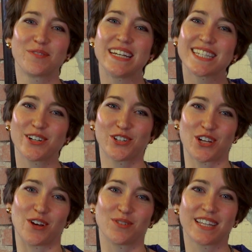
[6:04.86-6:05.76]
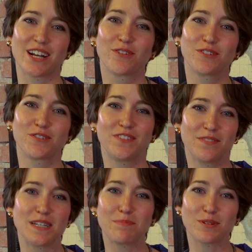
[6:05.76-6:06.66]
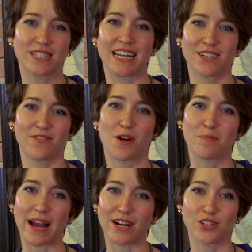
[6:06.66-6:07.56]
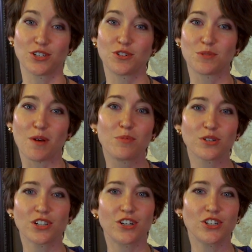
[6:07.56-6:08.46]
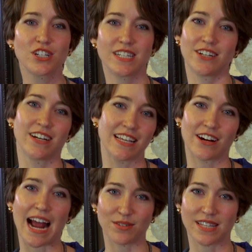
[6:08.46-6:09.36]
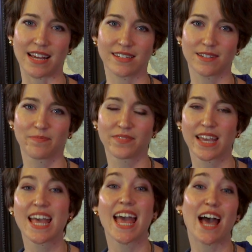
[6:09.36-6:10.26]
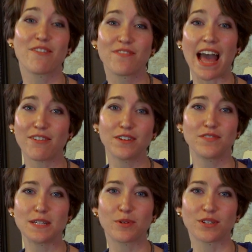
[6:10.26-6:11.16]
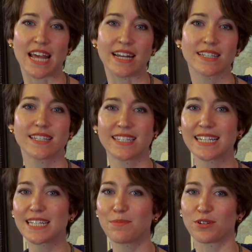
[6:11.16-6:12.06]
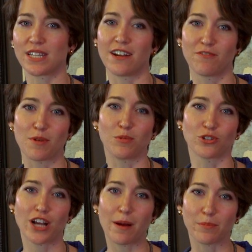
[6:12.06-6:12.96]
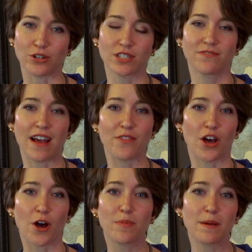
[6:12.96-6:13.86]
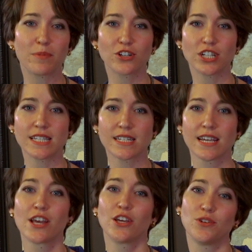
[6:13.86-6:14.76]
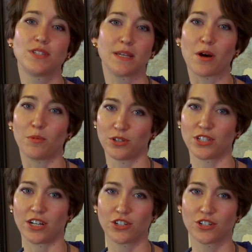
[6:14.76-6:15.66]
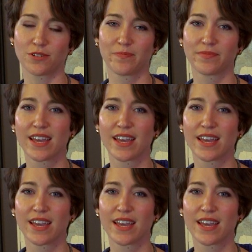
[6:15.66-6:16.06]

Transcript: Research shows that over 50% of home buyers use mobile search during their house hunt. Of that 50%, 60% of mobile shoppers found the home they purchased using mobile search.